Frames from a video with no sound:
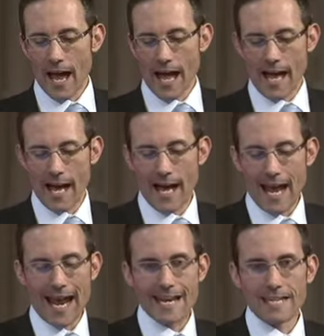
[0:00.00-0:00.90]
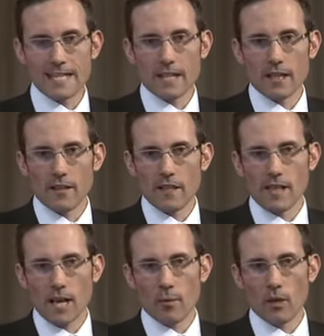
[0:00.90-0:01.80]
The
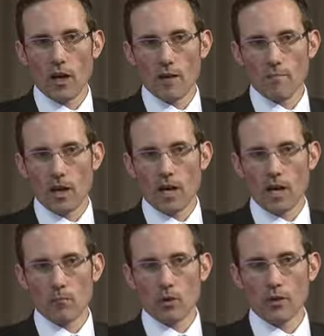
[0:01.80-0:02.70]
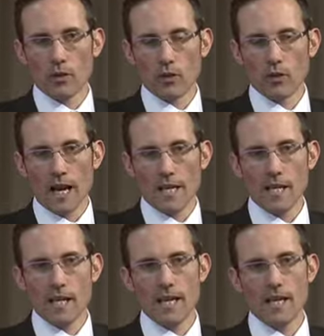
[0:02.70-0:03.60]
example I'm going to look at
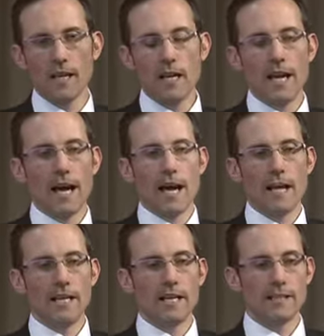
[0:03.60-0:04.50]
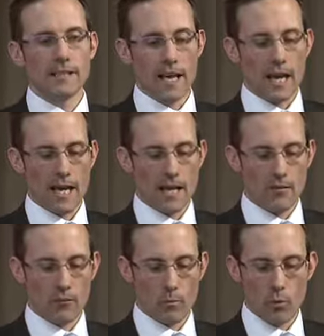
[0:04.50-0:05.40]
here is a
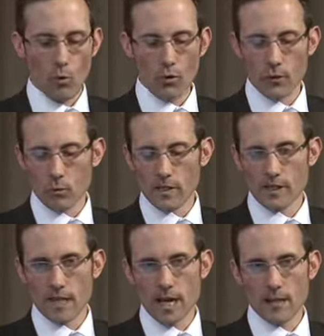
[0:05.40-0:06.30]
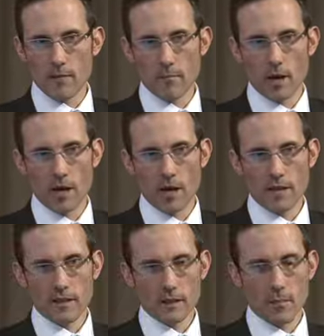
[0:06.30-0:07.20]
report that was done by
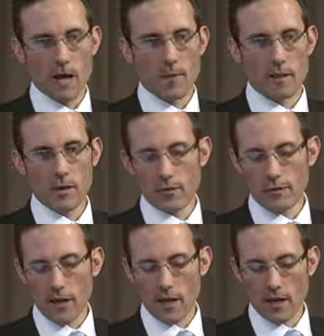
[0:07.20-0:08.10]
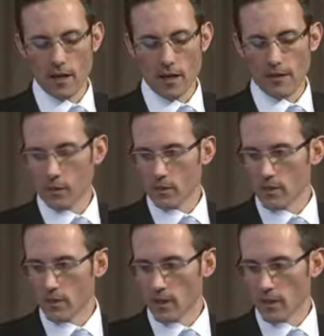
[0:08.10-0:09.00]
the Department of, I think it
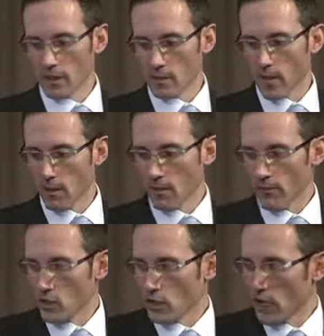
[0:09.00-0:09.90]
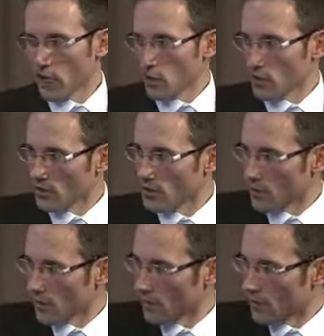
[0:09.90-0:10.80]
was Department of Education,
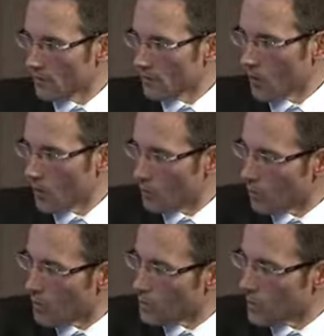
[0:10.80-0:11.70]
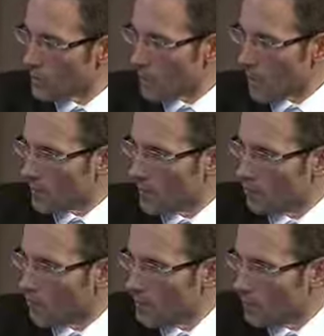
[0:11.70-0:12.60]
no, what was the Department of
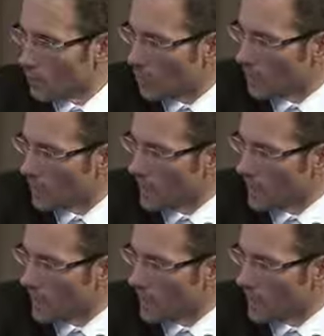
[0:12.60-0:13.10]
Employment called in